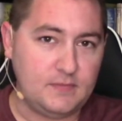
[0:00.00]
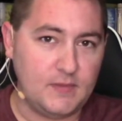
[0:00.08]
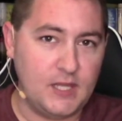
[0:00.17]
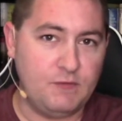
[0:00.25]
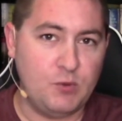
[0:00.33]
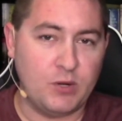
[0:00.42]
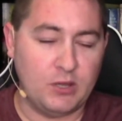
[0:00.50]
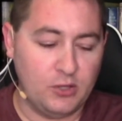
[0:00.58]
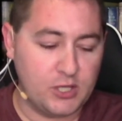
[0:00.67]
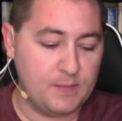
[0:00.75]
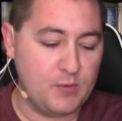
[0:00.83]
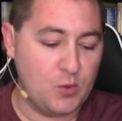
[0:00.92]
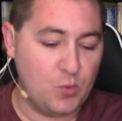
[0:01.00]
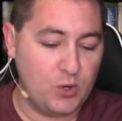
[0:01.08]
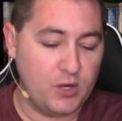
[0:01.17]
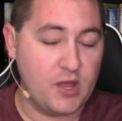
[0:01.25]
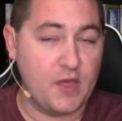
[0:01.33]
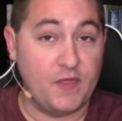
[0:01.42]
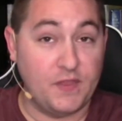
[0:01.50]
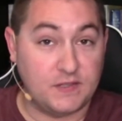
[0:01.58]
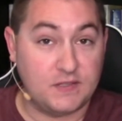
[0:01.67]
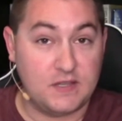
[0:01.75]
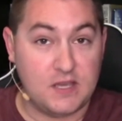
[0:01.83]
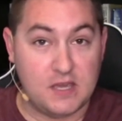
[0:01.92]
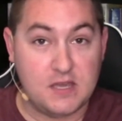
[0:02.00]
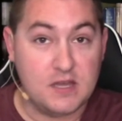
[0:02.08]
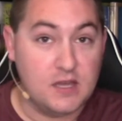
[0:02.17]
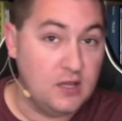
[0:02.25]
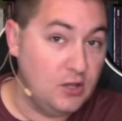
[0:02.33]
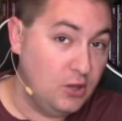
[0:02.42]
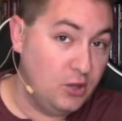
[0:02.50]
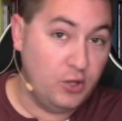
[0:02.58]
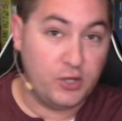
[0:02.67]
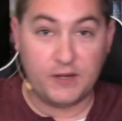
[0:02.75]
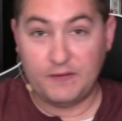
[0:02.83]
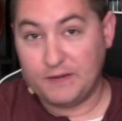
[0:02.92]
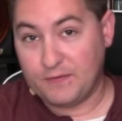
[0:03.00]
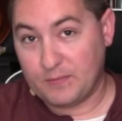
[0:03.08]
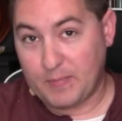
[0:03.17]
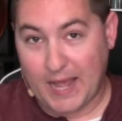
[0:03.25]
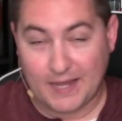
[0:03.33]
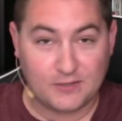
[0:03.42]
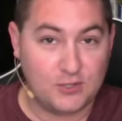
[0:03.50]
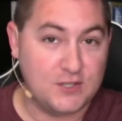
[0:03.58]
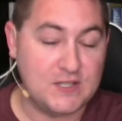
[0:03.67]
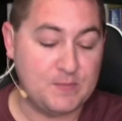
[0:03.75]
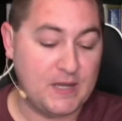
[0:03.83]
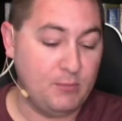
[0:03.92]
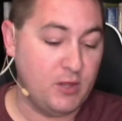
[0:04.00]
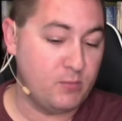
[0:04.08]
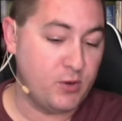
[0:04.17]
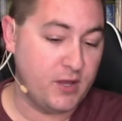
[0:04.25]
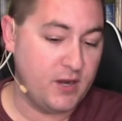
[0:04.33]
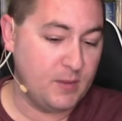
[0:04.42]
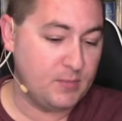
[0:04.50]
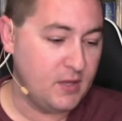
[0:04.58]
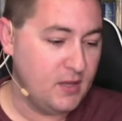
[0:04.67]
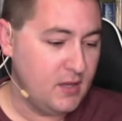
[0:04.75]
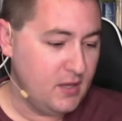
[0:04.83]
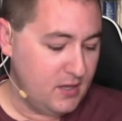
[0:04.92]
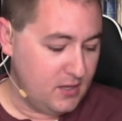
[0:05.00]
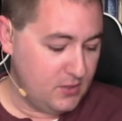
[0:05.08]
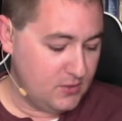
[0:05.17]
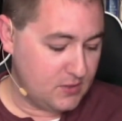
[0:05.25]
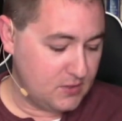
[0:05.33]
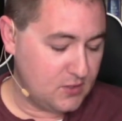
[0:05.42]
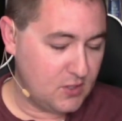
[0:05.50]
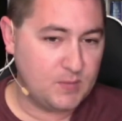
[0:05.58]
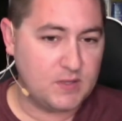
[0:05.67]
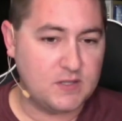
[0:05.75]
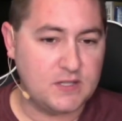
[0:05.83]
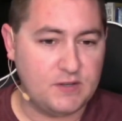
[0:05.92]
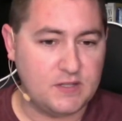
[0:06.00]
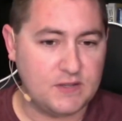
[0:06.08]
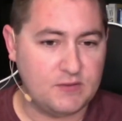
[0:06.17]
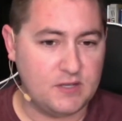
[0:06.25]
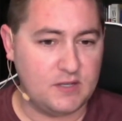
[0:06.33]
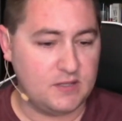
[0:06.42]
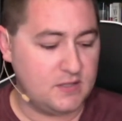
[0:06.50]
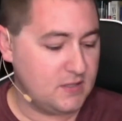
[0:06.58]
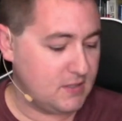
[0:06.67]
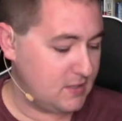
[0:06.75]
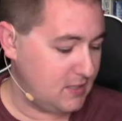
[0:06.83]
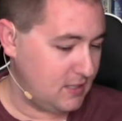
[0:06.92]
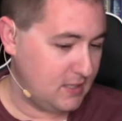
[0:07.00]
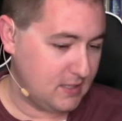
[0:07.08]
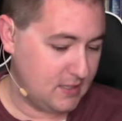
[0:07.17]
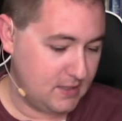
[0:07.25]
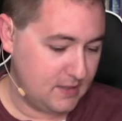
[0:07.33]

If you want to look up the word the sea, look at different passages in the Bible that bring it up. Here's Psalm 77:16.